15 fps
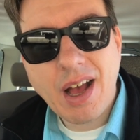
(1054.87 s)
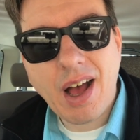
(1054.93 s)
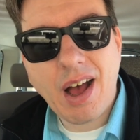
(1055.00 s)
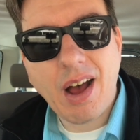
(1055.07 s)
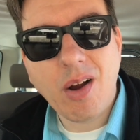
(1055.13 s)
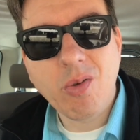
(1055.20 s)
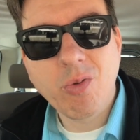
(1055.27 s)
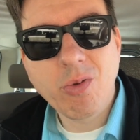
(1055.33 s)

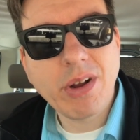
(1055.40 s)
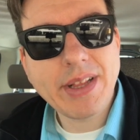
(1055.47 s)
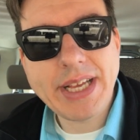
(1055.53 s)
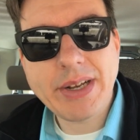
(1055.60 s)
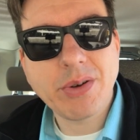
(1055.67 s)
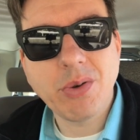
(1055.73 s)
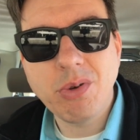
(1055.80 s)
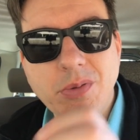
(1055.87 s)
uh, a
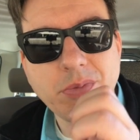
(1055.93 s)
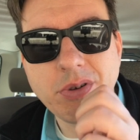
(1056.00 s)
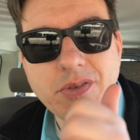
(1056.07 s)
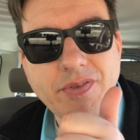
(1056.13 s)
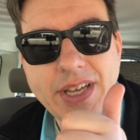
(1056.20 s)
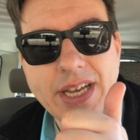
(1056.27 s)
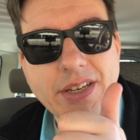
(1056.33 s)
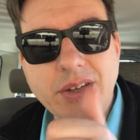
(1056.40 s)
really cool
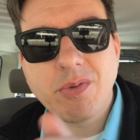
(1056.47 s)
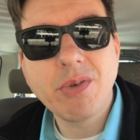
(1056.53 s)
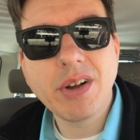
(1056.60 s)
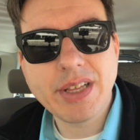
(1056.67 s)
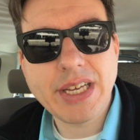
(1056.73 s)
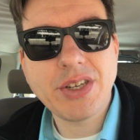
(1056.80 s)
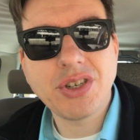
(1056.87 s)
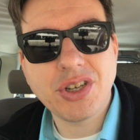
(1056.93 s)
movie, and you
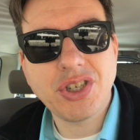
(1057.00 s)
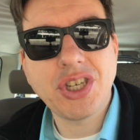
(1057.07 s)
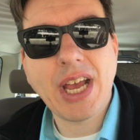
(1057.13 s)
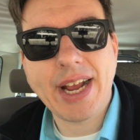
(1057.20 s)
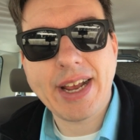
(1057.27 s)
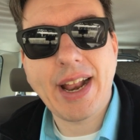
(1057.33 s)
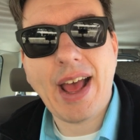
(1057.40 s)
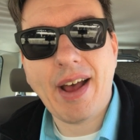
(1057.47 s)
really should
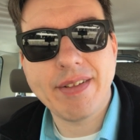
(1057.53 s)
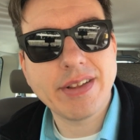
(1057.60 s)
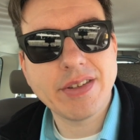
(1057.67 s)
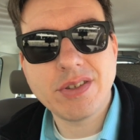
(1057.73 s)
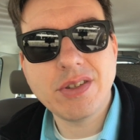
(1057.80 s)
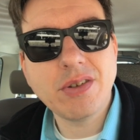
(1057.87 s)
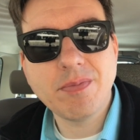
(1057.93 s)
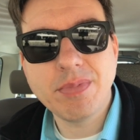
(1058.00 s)
check it out. And
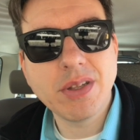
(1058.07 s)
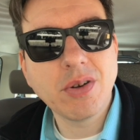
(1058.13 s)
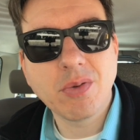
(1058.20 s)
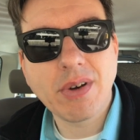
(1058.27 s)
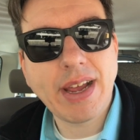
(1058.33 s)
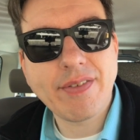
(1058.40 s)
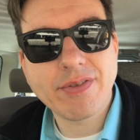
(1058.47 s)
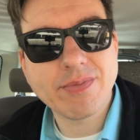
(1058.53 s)
this new
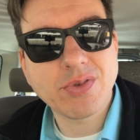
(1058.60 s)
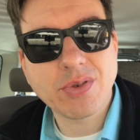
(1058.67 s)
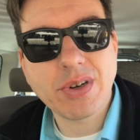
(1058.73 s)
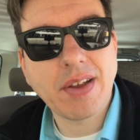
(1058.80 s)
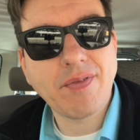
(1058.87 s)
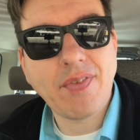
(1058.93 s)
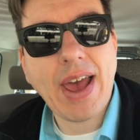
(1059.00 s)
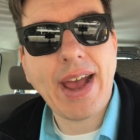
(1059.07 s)
Blu-ray from
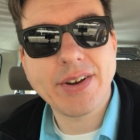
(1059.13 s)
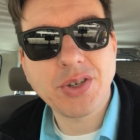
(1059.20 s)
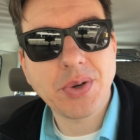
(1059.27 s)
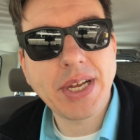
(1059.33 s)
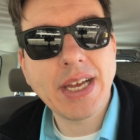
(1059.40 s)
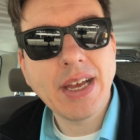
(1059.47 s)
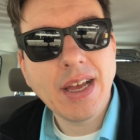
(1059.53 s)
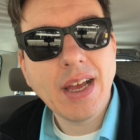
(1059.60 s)
Scream
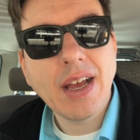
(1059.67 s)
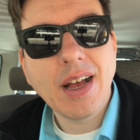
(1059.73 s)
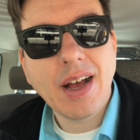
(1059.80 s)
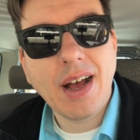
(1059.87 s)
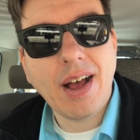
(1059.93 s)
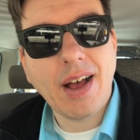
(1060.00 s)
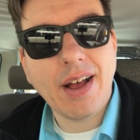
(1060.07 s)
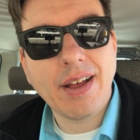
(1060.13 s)
Factory,
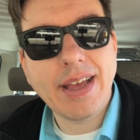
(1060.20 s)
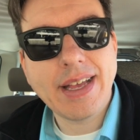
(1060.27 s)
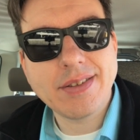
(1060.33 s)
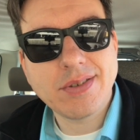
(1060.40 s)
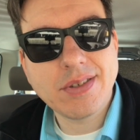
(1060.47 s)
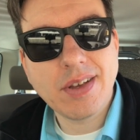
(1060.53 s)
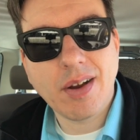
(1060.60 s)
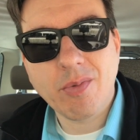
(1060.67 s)
uh,
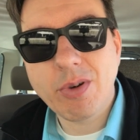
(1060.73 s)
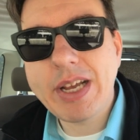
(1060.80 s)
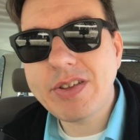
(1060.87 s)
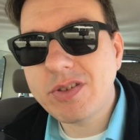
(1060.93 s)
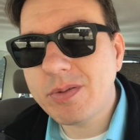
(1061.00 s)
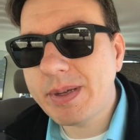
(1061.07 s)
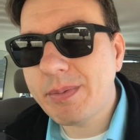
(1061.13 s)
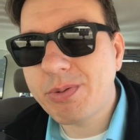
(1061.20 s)
it's uh,
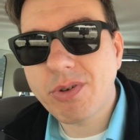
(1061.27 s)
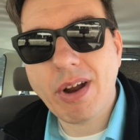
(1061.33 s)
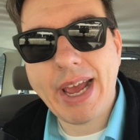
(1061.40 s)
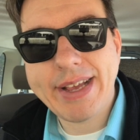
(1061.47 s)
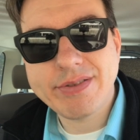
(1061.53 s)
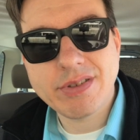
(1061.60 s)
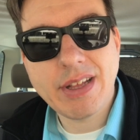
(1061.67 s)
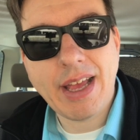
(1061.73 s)
reasonably
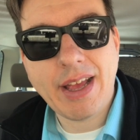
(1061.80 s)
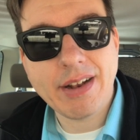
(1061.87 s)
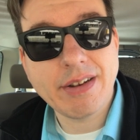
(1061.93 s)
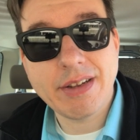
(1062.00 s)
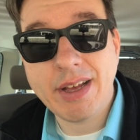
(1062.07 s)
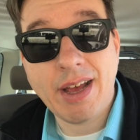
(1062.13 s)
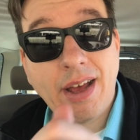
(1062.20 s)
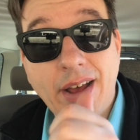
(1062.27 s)
priced
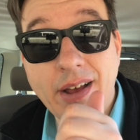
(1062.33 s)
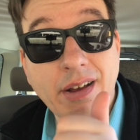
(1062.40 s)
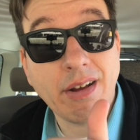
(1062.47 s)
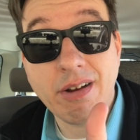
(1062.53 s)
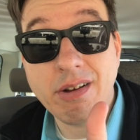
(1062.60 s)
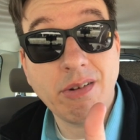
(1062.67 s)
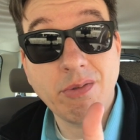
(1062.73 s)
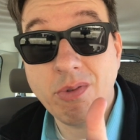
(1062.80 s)
and
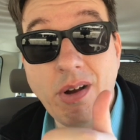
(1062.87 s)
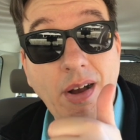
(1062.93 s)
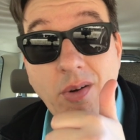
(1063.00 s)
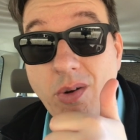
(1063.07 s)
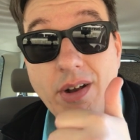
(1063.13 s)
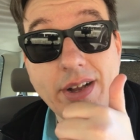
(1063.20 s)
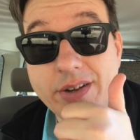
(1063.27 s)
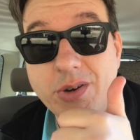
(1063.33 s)
uh,
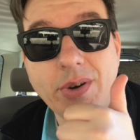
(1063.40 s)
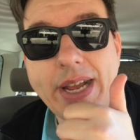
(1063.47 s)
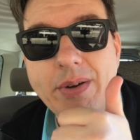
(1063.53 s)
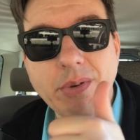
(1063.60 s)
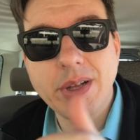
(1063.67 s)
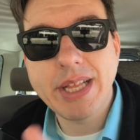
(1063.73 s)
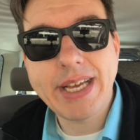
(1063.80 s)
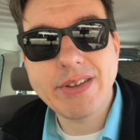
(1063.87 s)
a
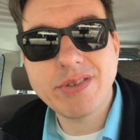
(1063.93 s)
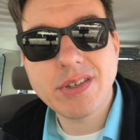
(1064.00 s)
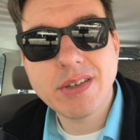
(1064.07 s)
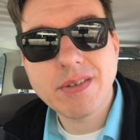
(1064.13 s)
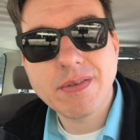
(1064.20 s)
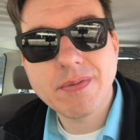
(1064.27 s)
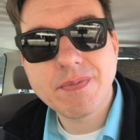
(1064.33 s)
great release.